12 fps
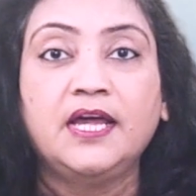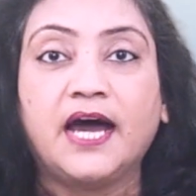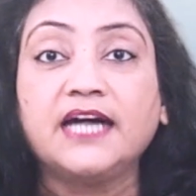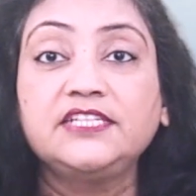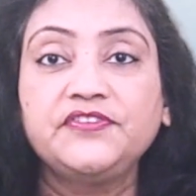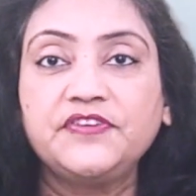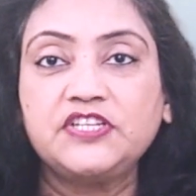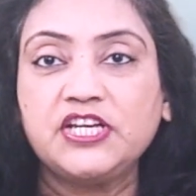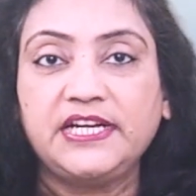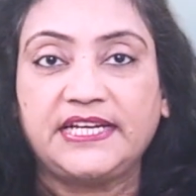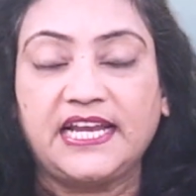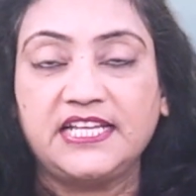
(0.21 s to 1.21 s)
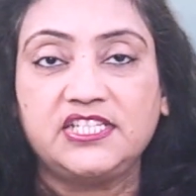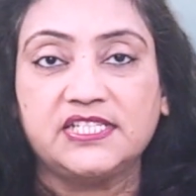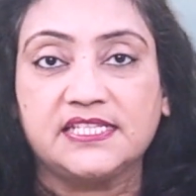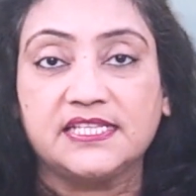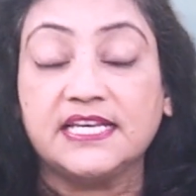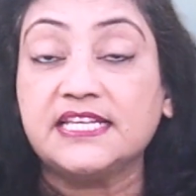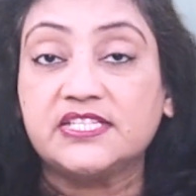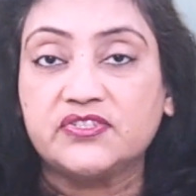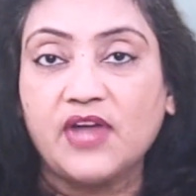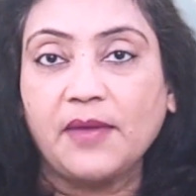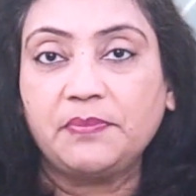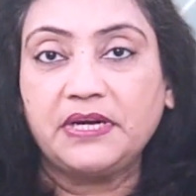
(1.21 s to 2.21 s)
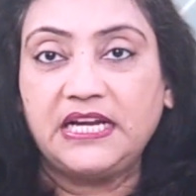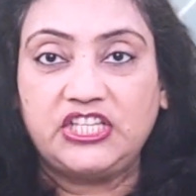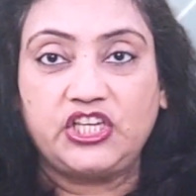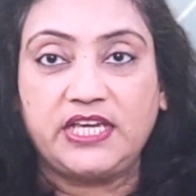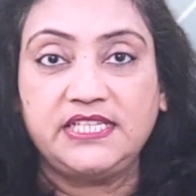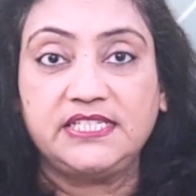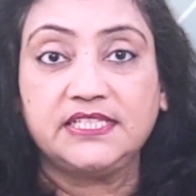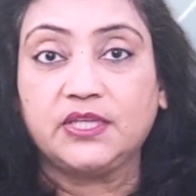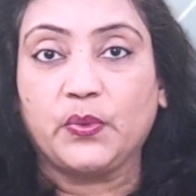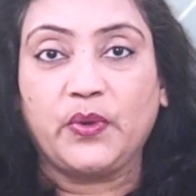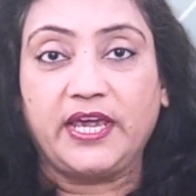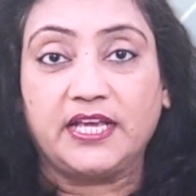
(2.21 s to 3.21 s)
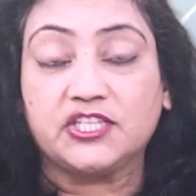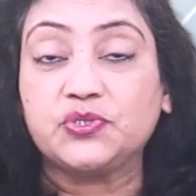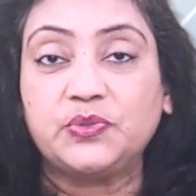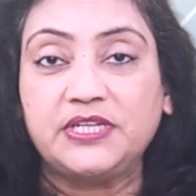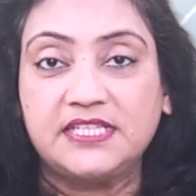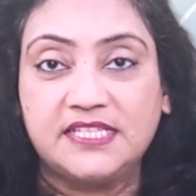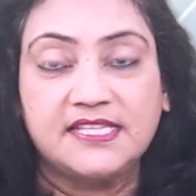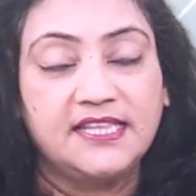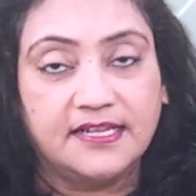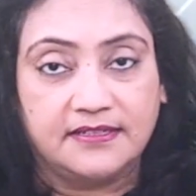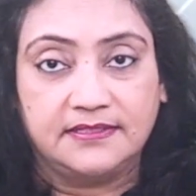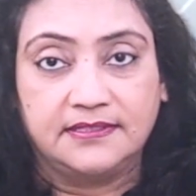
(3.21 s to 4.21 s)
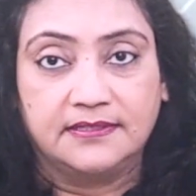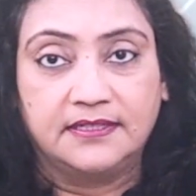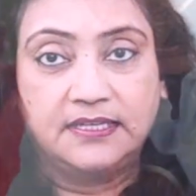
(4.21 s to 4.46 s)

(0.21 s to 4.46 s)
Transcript: Artificial intelligence is rapidly changing the way students learn.